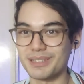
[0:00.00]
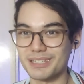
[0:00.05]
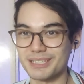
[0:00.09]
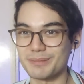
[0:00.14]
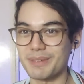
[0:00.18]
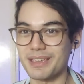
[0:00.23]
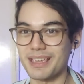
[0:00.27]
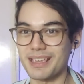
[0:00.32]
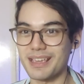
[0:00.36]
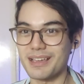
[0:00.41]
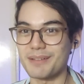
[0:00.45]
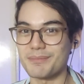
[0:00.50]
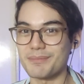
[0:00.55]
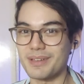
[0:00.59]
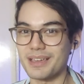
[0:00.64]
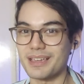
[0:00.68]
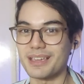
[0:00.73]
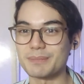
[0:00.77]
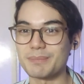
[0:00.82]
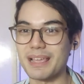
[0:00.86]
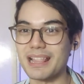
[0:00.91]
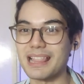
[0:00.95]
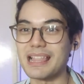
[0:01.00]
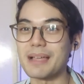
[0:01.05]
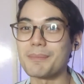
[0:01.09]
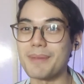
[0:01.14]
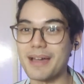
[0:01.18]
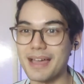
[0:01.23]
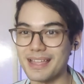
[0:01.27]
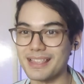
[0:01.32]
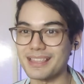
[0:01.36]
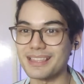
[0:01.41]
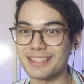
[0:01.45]
mas may
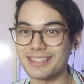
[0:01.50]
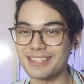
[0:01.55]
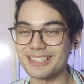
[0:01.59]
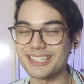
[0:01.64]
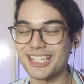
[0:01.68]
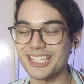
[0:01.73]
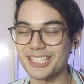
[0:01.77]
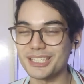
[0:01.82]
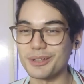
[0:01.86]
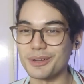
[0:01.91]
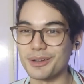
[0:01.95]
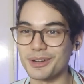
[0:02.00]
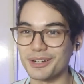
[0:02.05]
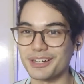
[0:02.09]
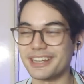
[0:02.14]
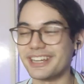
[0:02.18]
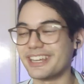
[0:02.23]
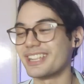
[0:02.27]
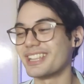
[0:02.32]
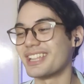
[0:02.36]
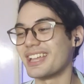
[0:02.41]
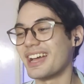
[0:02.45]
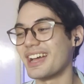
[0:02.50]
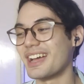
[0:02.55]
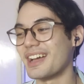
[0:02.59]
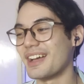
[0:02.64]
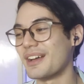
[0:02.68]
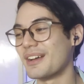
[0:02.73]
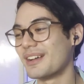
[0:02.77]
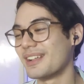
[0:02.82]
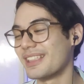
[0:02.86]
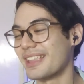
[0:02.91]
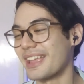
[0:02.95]
laman sa story
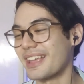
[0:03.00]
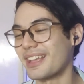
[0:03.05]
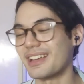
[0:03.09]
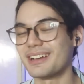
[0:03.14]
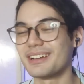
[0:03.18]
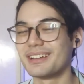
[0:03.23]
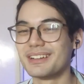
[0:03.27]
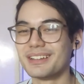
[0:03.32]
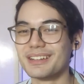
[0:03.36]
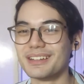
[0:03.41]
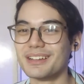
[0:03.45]
na, like,